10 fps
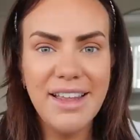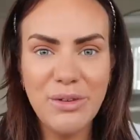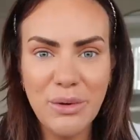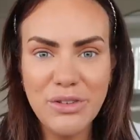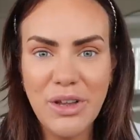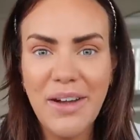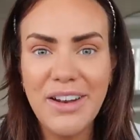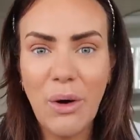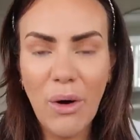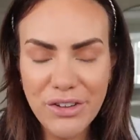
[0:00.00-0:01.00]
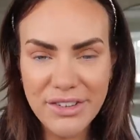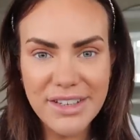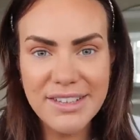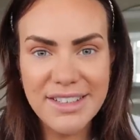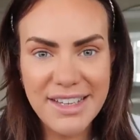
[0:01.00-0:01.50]
There's also an
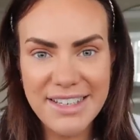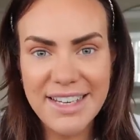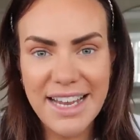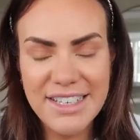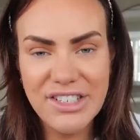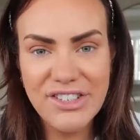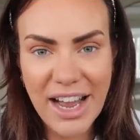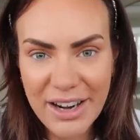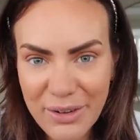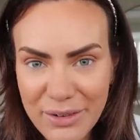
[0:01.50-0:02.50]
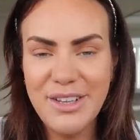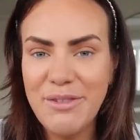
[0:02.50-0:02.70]
Oscars dedicated channel.